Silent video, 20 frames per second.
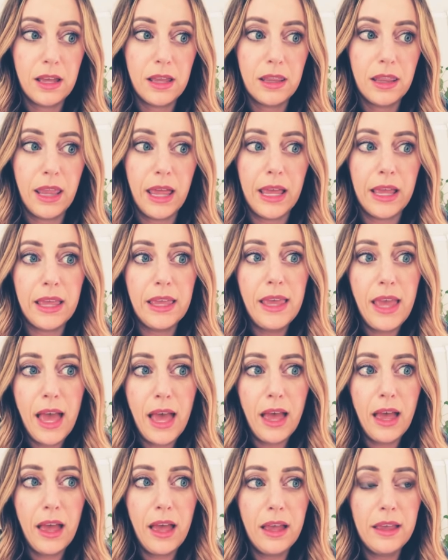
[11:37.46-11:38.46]
Like,
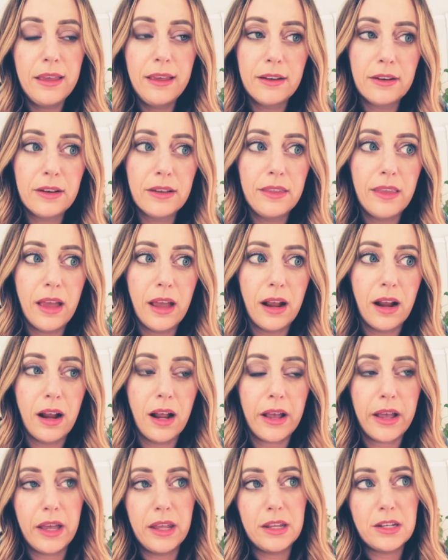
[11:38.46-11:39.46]
yeah, here and there, I
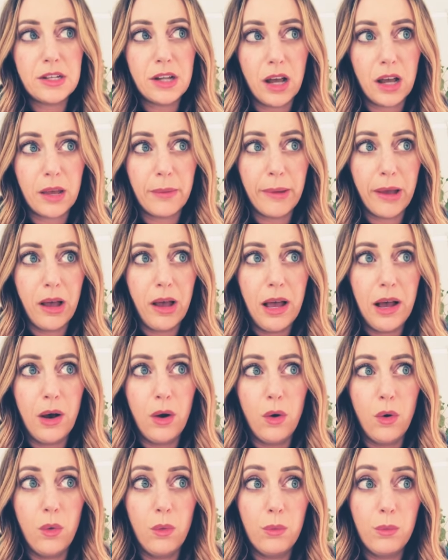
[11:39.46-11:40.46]
kind of talk about
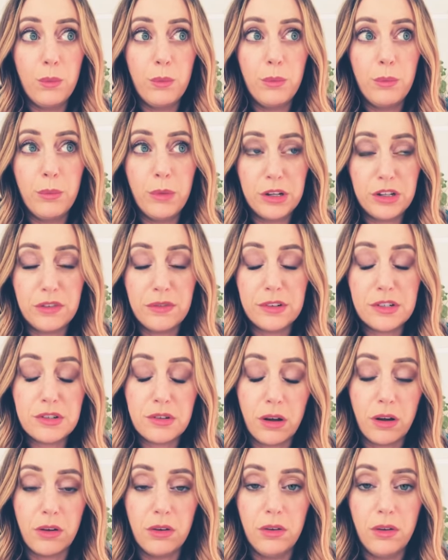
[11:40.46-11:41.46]
how much of a
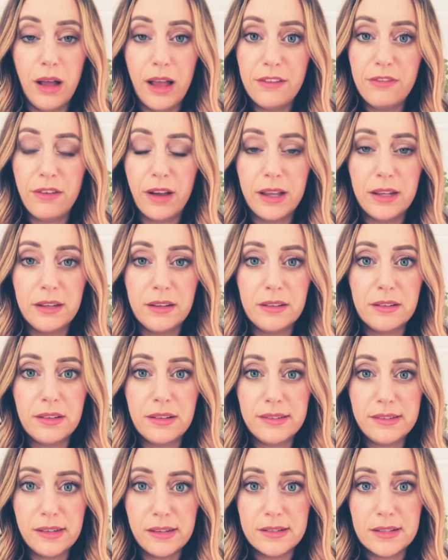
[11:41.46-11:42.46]
struggle I find it to
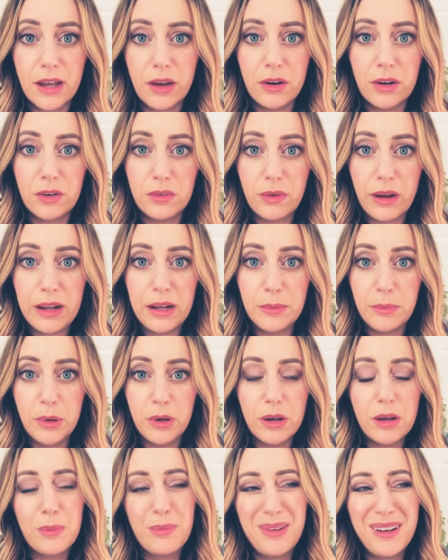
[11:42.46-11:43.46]
sit down and write a
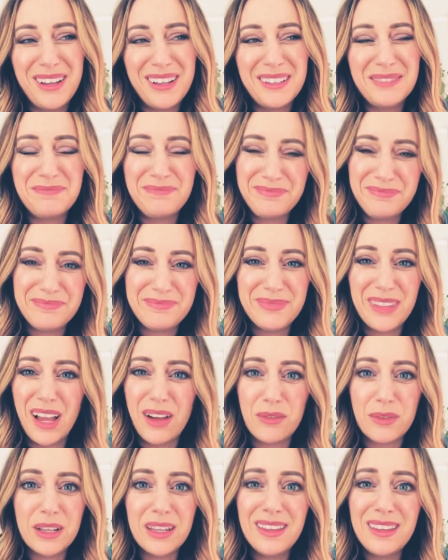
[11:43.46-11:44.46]
book, but
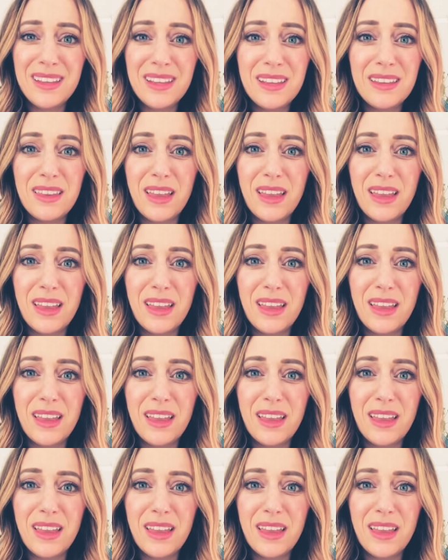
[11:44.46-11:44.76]
not really.